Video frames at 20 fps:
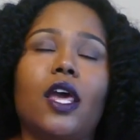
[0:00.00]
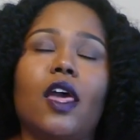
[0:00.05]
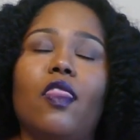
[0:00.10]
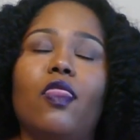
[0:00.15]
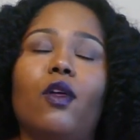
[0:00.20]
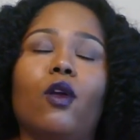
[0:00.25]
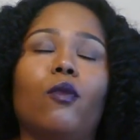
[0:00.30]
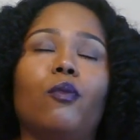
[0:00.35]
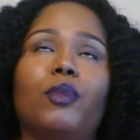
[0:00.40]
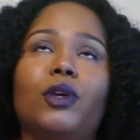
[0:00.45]

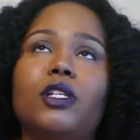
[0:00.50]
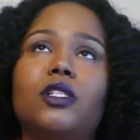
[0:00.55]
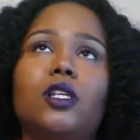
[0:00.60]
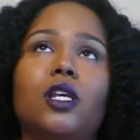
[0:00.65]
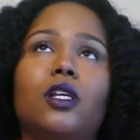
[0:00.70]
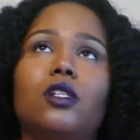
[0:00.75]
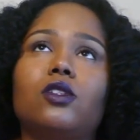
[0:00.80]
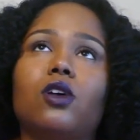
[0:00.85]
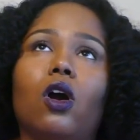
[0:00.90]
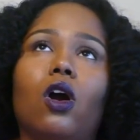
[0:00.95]
and their
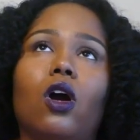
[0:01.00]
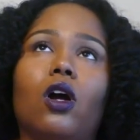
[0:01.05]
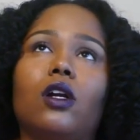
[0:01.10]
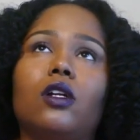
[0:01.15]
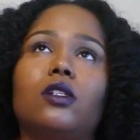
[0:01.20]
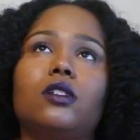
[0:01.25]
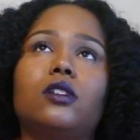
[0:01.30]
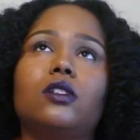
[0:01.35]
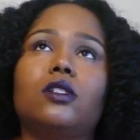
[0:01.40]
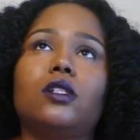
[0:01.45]
biscuits
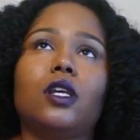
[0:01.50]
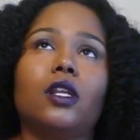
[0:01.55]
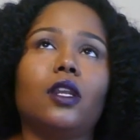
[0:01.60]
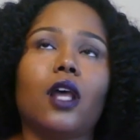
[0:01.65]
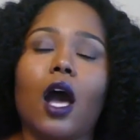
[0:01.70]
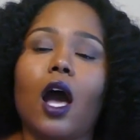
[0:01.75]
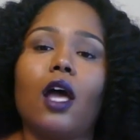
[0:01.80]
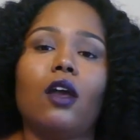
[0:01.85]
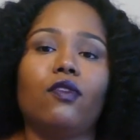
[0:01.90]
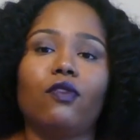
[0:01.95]
are to
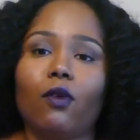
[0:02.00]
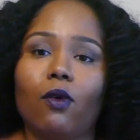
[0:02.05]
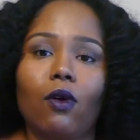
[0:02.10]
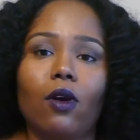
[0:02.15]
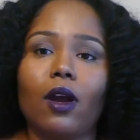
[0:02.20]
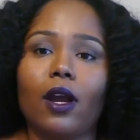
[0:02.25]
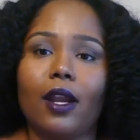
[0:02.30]
die for,